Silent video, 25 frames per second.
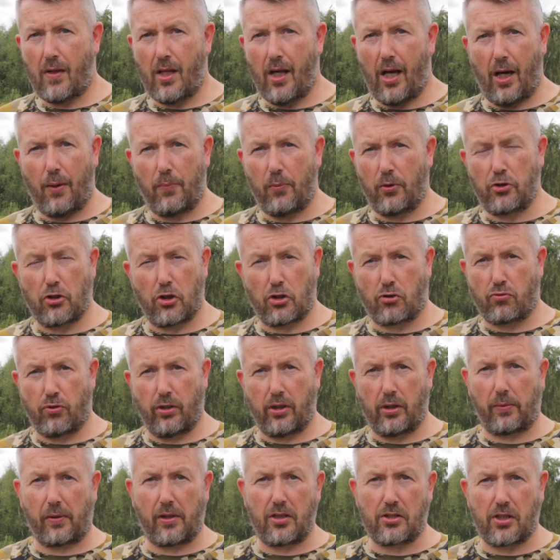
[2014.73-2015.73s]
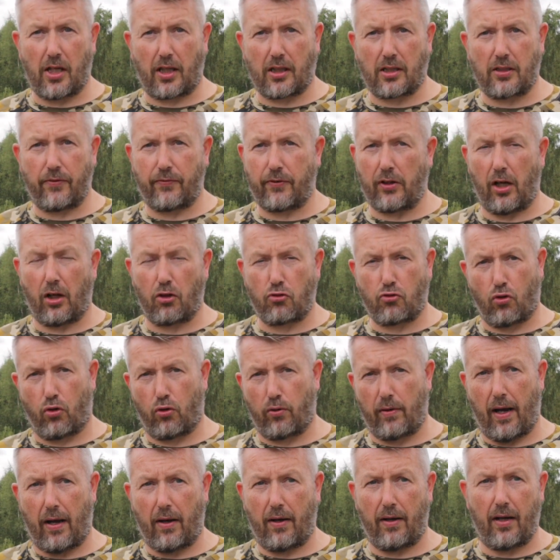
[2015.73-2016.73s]
And we'll just run them consecutively. I'll
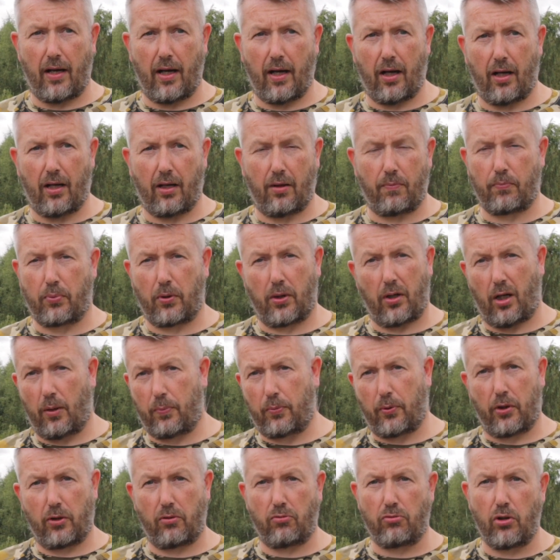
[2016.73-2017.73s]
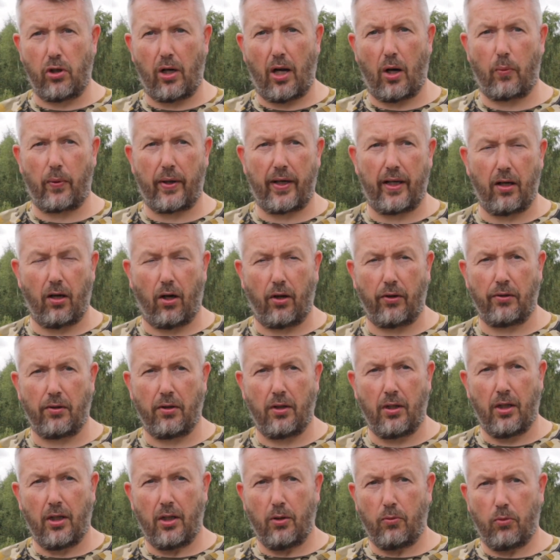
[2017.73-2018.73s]
draw out, I'll put a roulette wheel on.
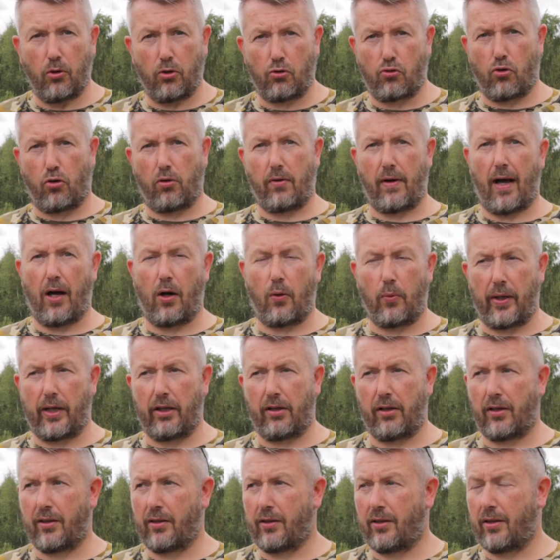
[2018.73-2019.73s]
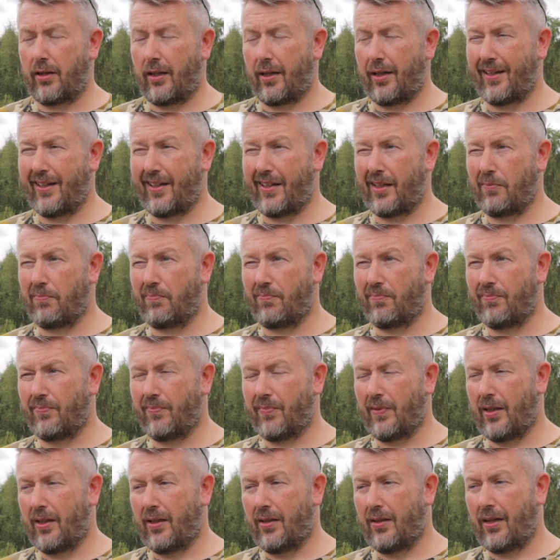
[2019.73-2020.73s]
We'll draw out a winner,
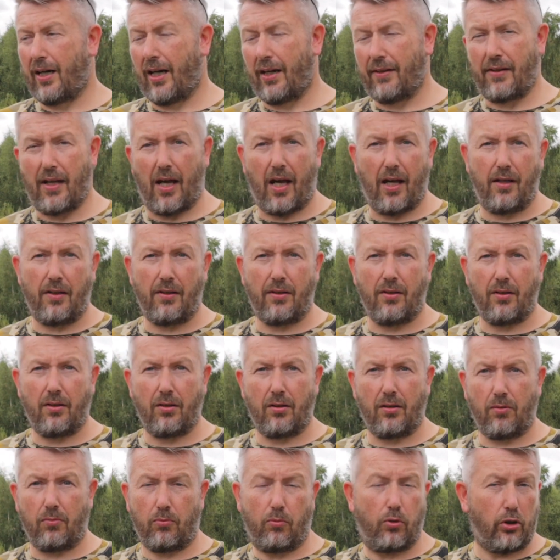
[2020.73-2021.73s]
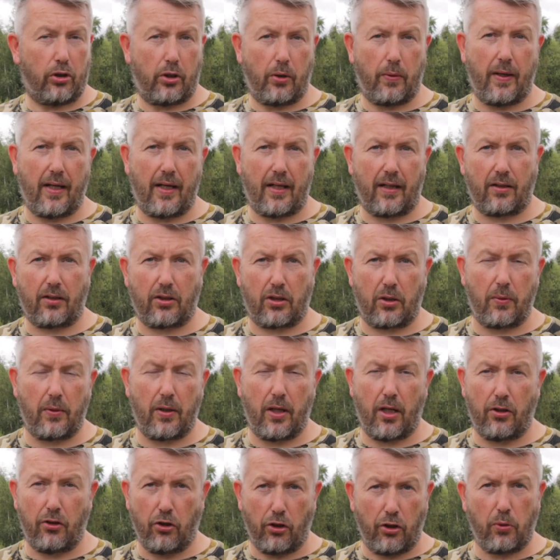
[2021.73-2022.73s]
and then we'll do
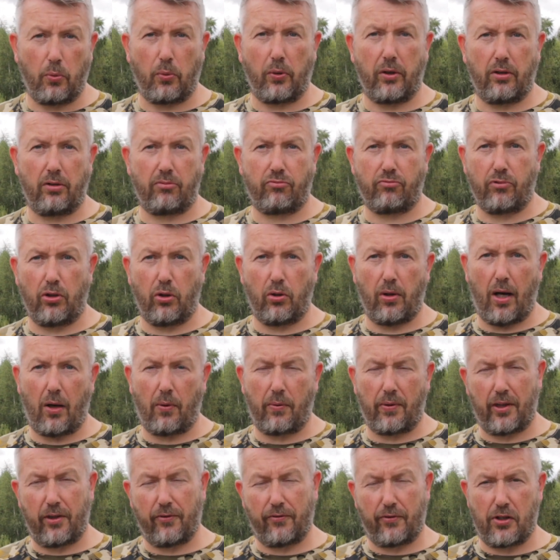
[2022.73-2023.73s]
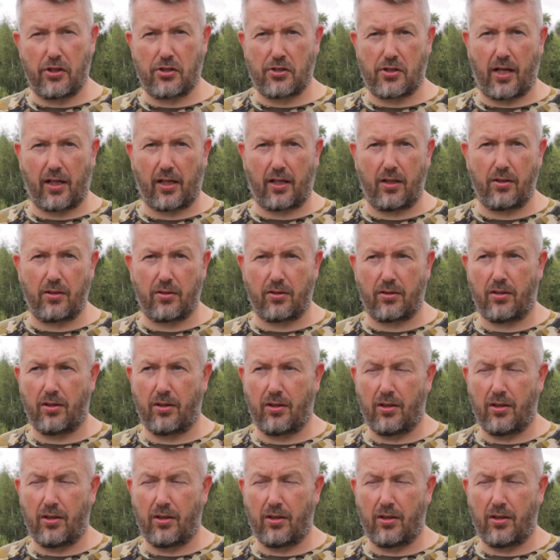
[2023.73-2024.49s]
another roulette wheel for the second